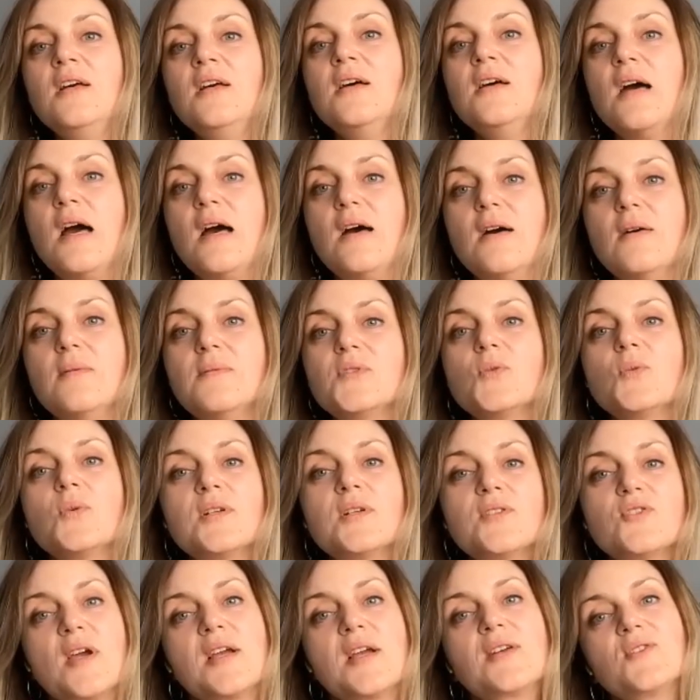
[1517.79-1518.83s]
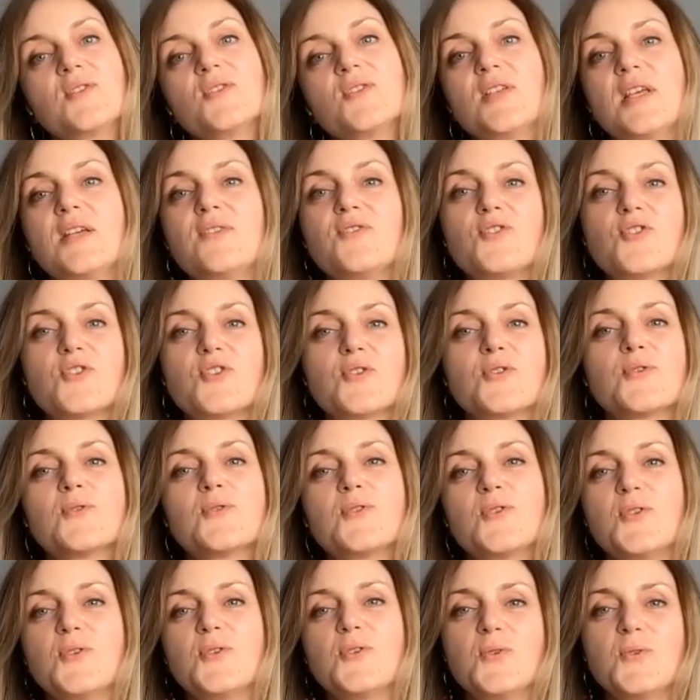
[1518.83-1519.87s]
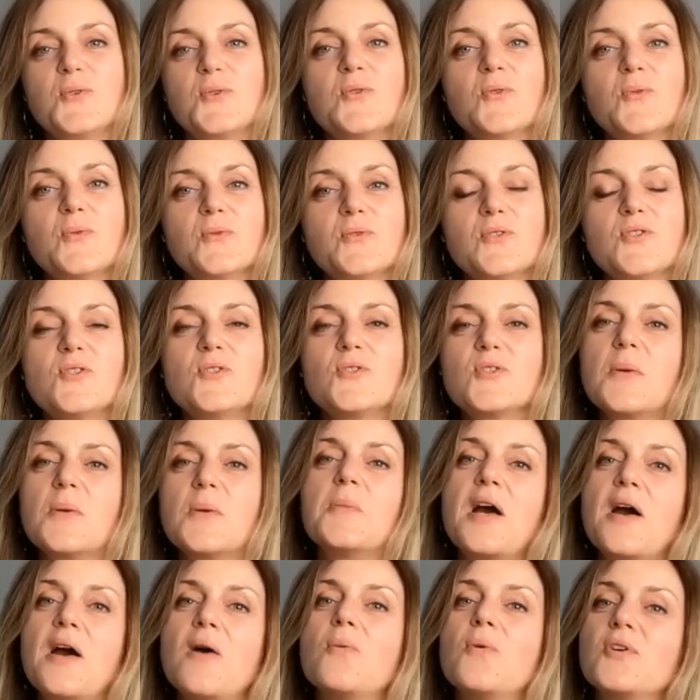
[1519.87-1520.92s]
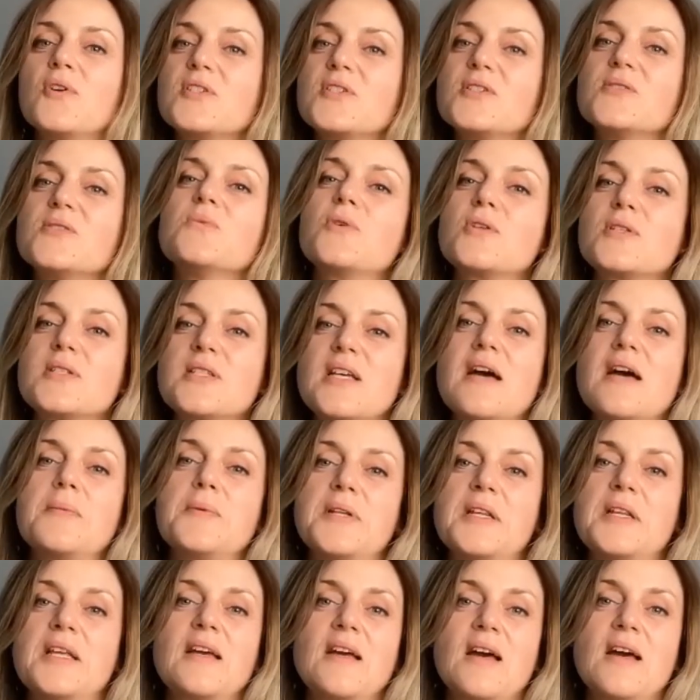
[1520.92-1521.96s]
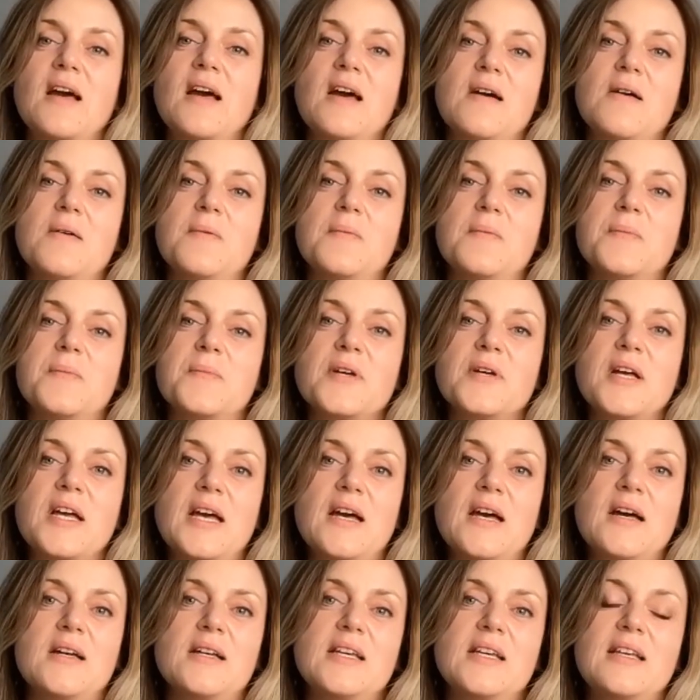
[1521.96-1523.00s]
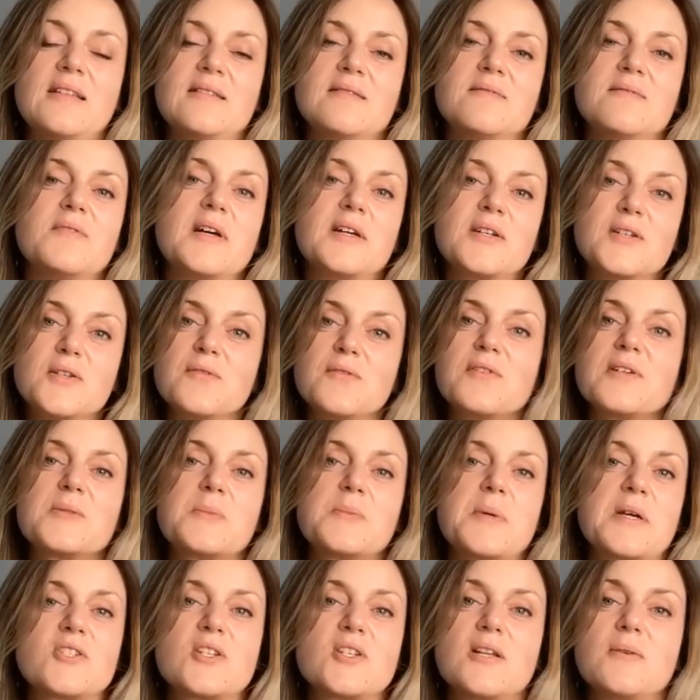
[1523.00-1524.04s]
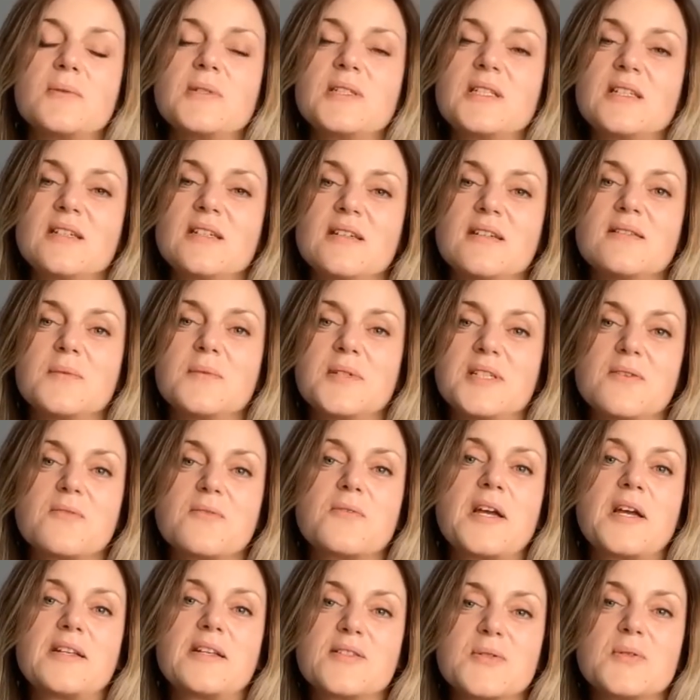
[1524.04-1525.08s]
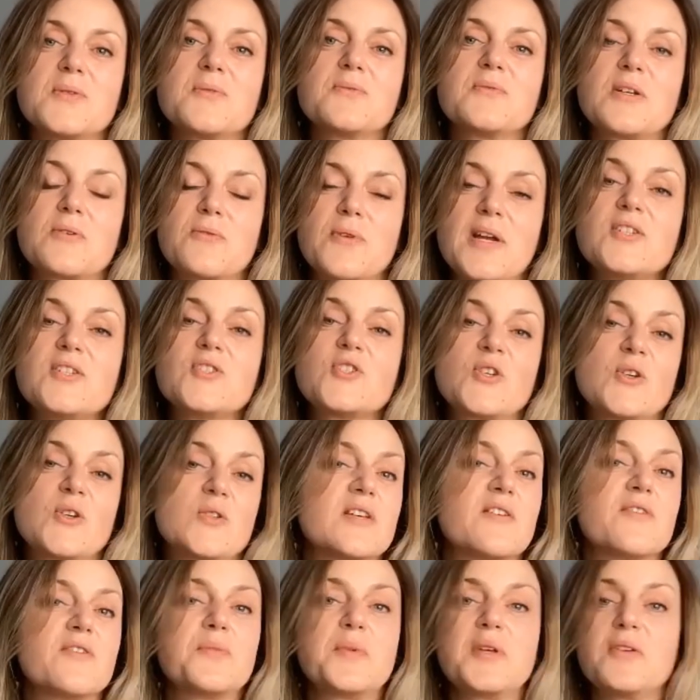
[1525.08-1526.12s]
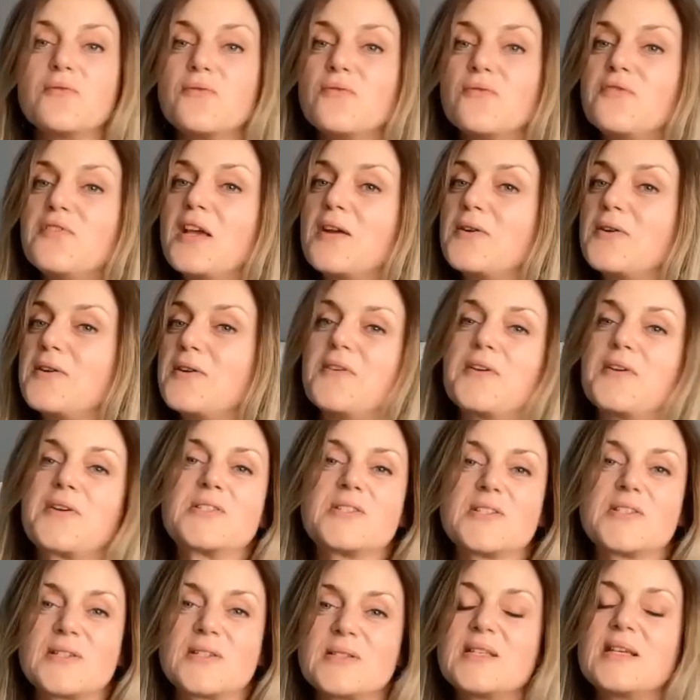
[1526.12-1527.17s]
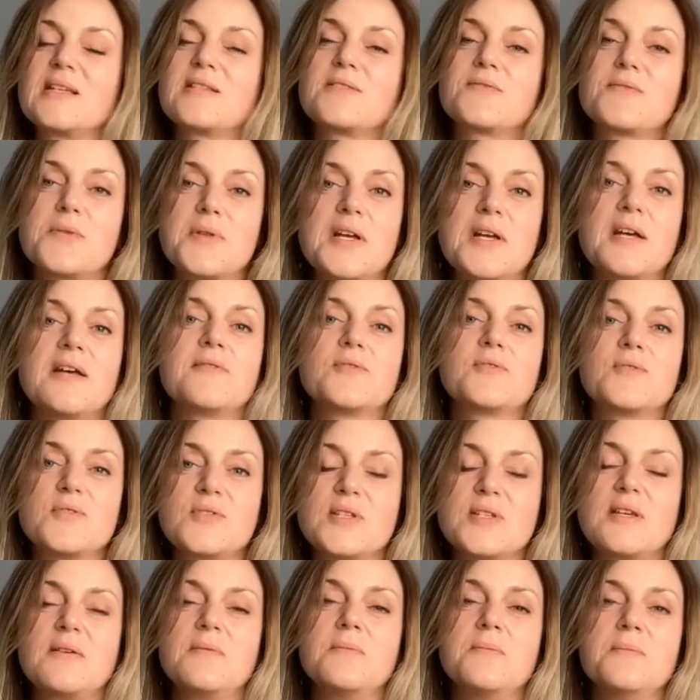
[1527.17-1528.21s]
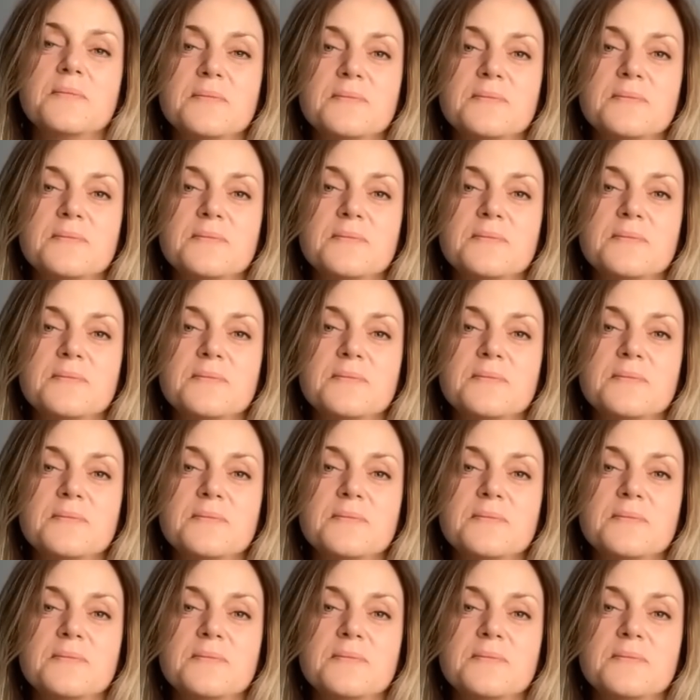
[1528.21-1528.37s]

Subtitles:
So we're trying to stay true to somehow what's happening in Vancouver, especially with the rain. So the rain shots have been very, very successful, I have to say.